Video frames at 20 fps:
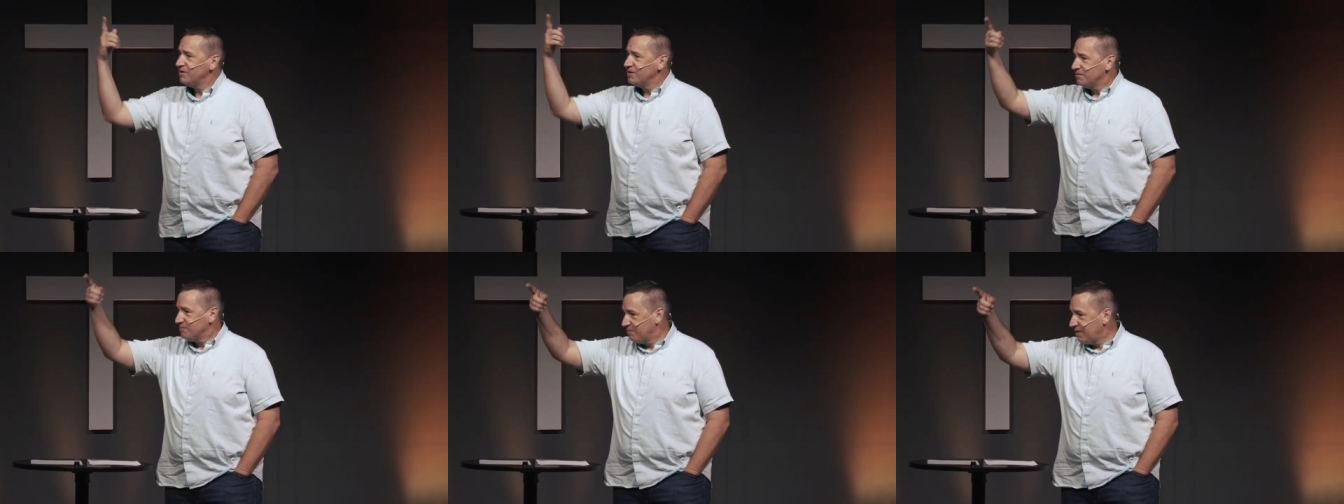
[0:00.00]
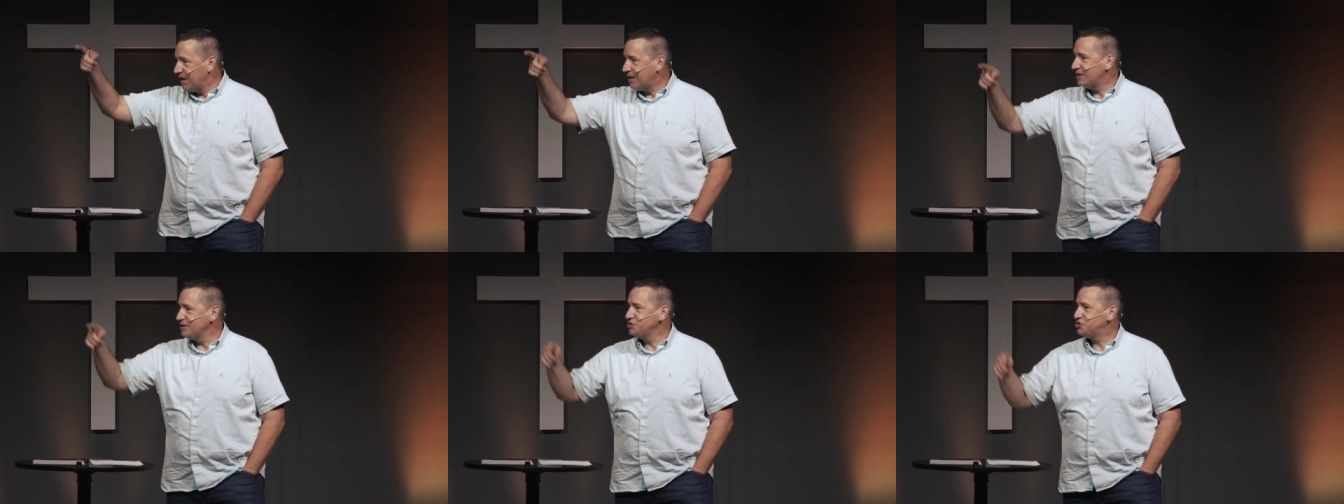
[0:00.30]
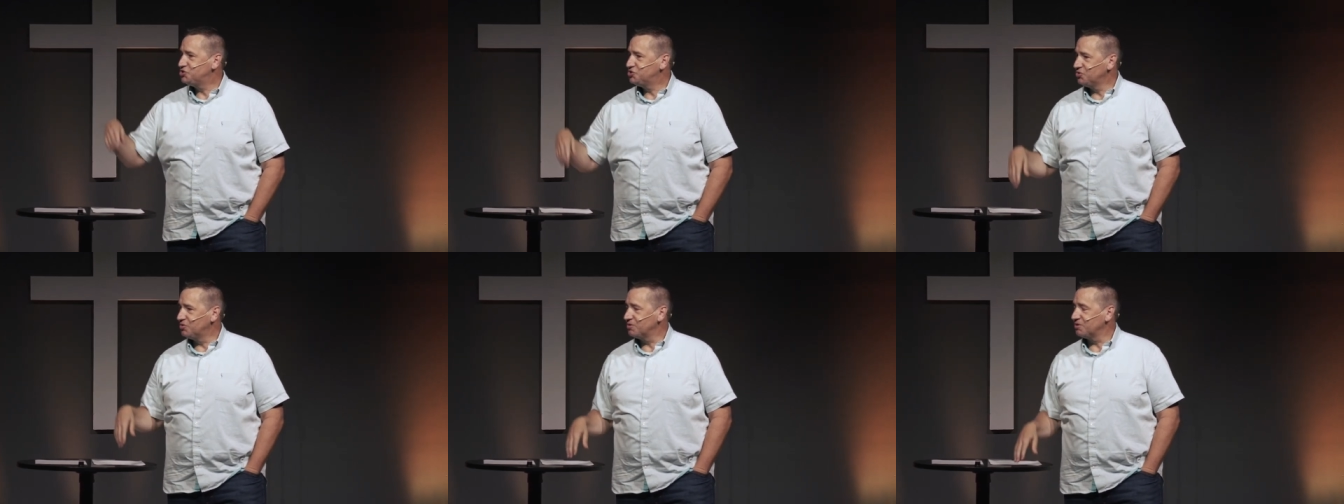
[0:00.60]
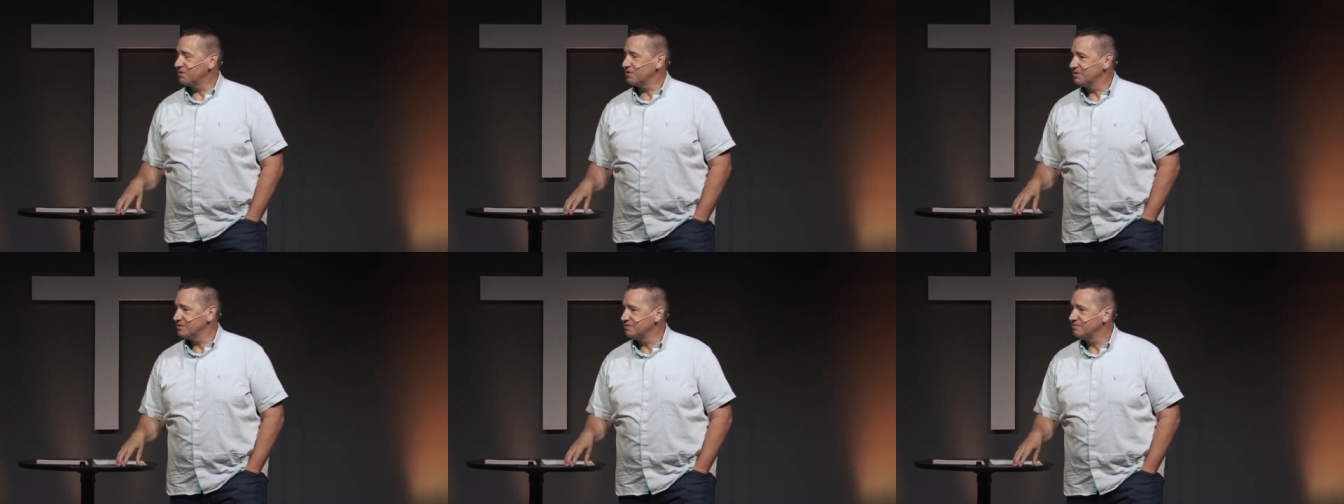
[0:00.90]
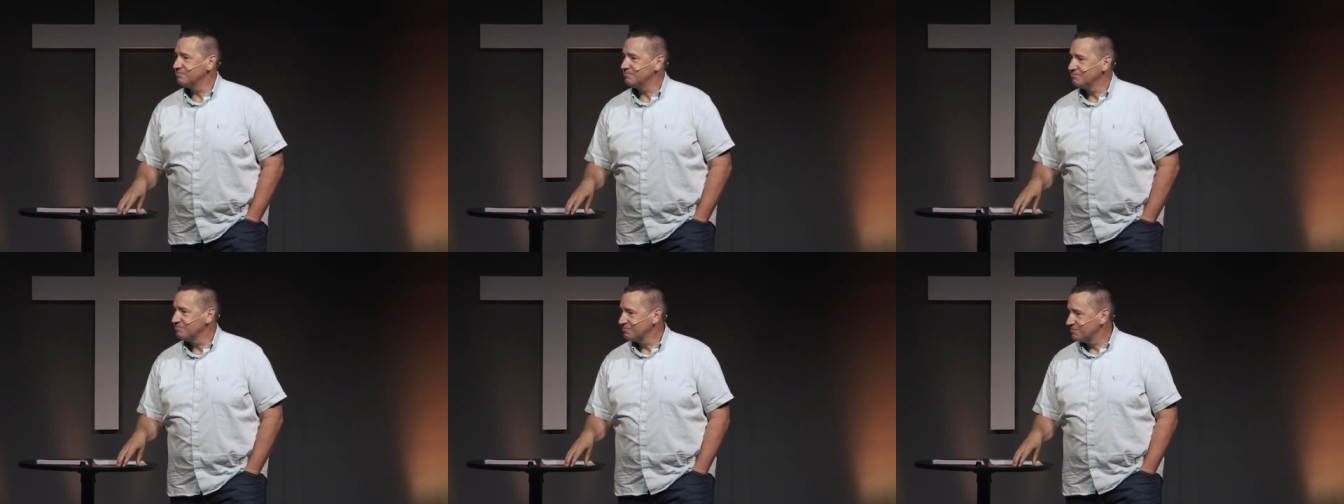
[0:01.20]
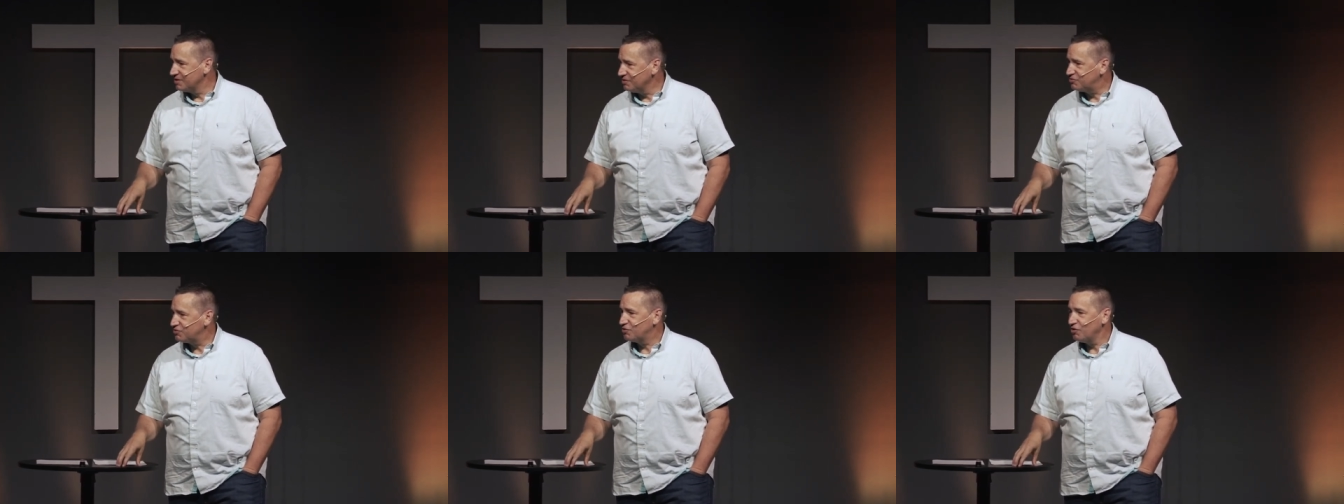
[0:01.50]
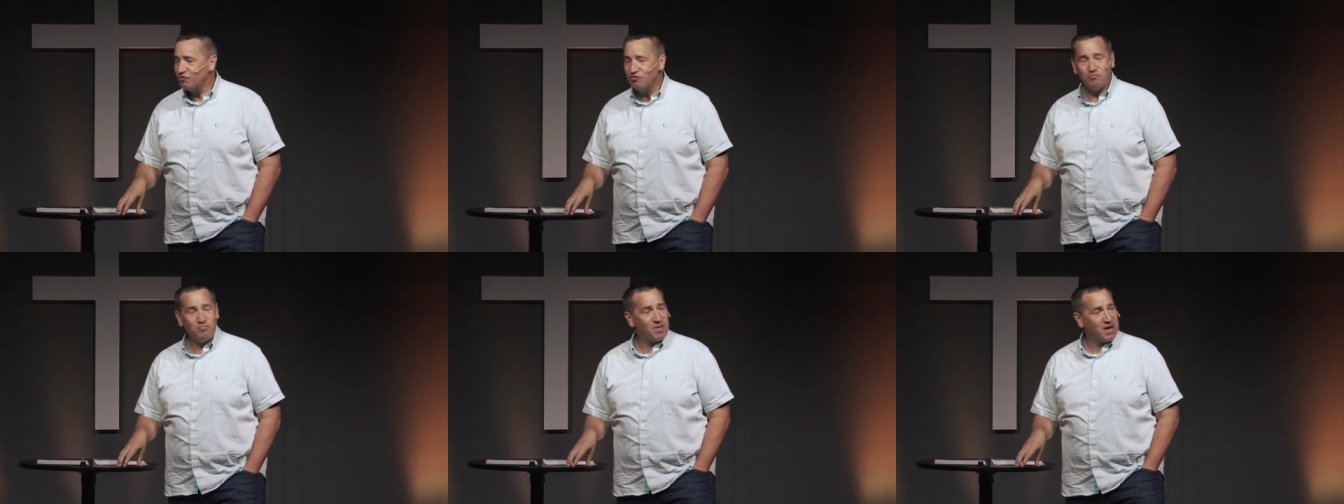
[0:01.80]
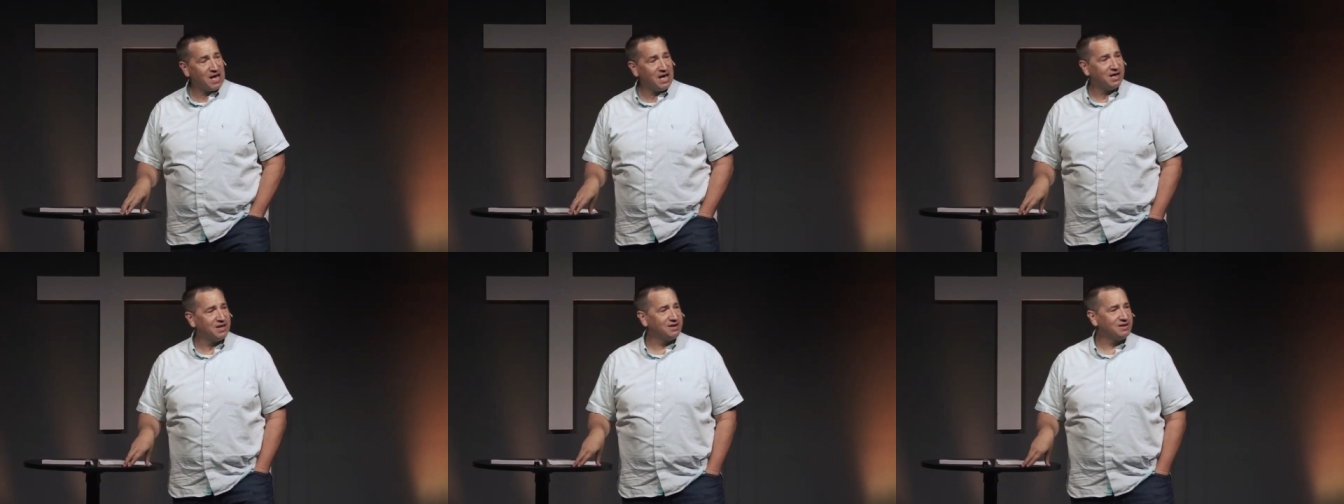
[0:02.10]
making sure this goes bad.